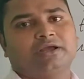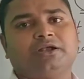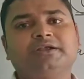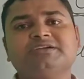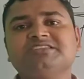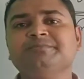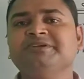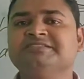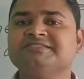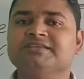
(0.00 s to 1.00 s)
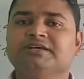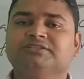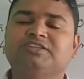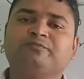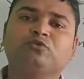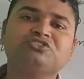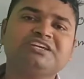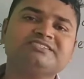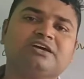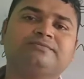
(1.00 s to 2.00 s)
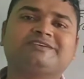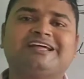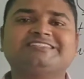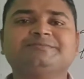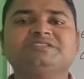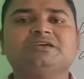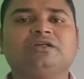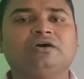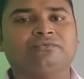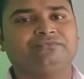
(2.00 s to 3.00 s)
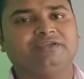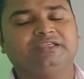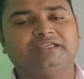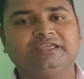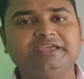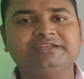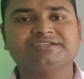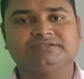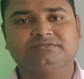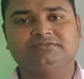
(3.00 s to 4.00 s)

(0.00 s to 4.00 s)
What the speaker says: Conduction means the process of transmission of heat